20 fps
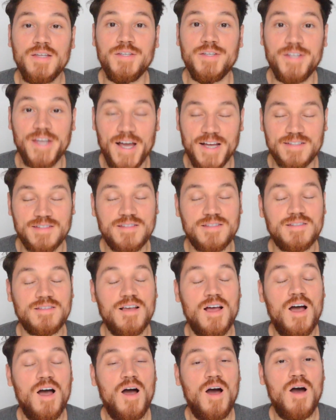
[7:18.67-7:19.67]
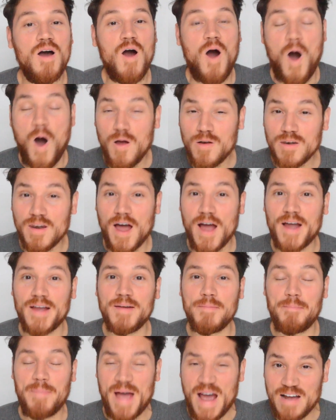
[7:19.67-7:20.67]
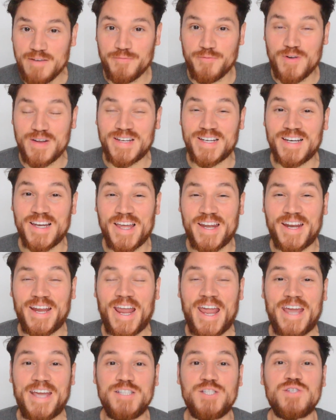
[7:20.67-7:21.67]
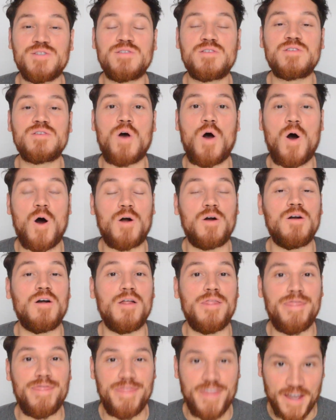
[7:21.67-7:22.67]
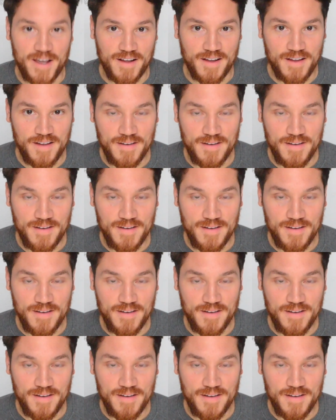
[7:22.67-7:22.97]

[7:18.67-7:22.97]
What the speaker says: Yes, online pet-friendly letting agents are a thing.